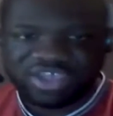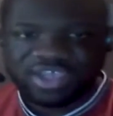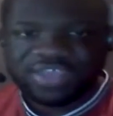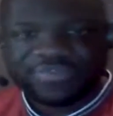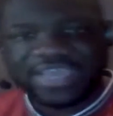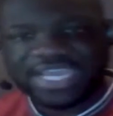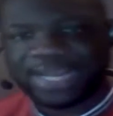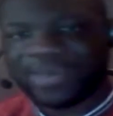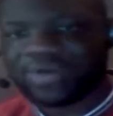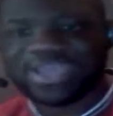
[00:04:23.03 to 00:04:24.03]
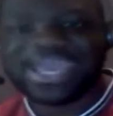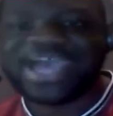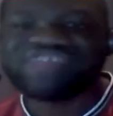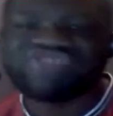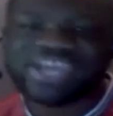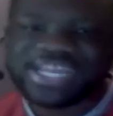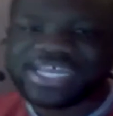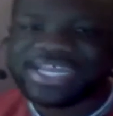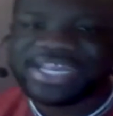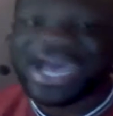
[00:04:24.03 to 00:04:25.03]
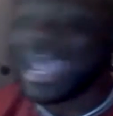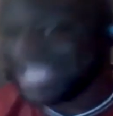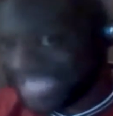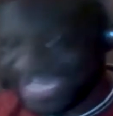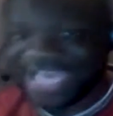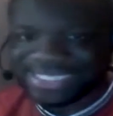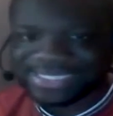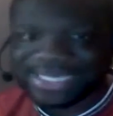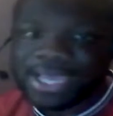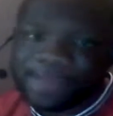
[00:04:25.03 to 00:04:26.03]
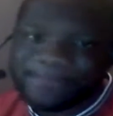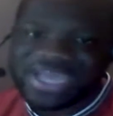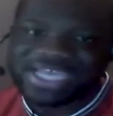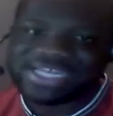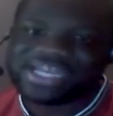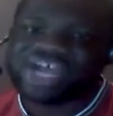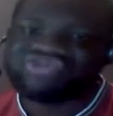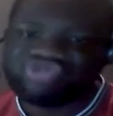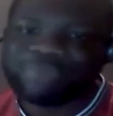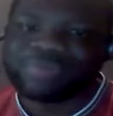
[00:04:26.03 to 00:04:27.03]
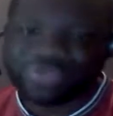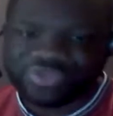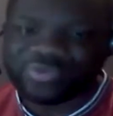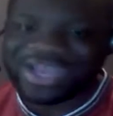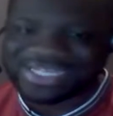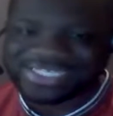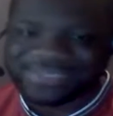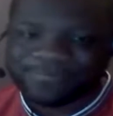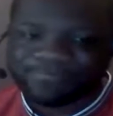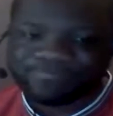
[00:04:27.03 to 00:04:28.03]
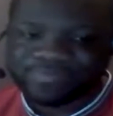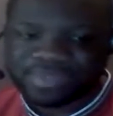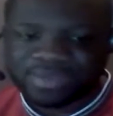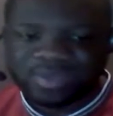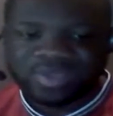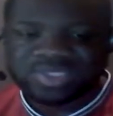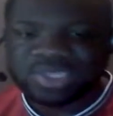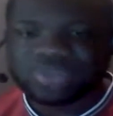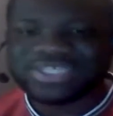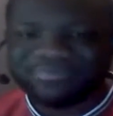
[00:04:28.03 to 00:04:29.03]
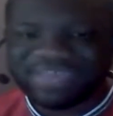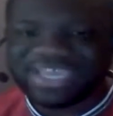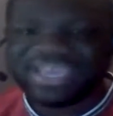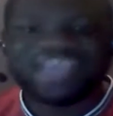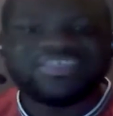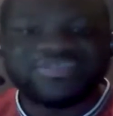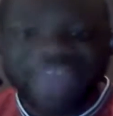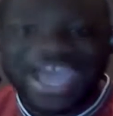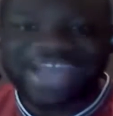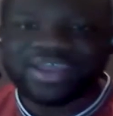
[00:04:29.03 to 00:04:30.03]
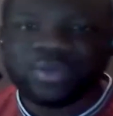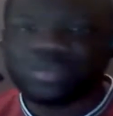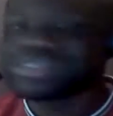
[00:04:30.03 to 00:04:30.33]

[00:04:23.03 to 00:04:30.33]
thinking about cashing it in, I guess, making it a triple threat. So to me, that was